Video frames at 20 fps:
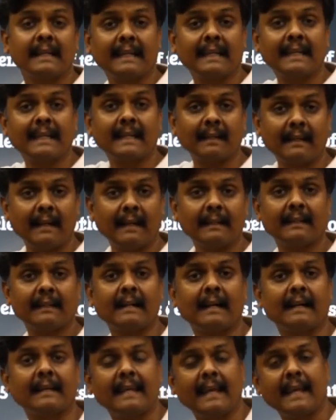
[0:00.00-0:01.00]

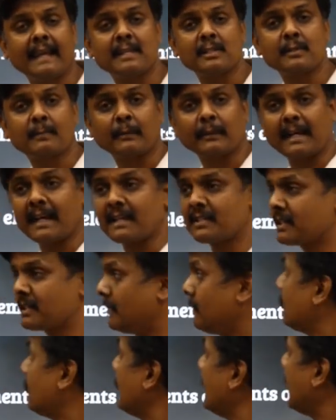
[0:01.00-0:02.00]
Karnataka, K is
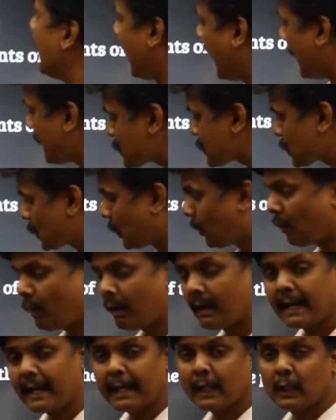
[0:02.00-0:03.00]
potassium. And so
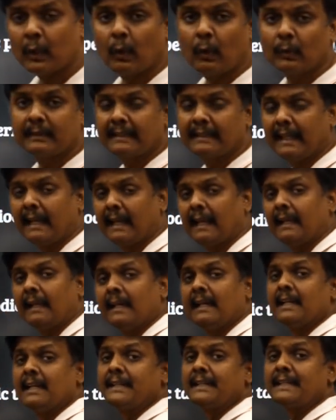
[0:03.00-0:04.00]
on I go
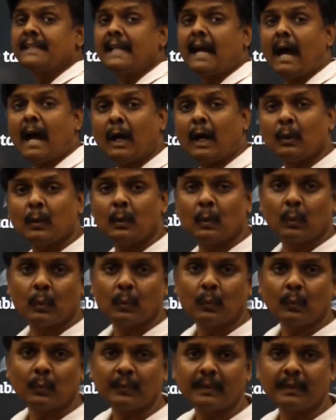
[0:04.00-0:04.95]
till Yahoo,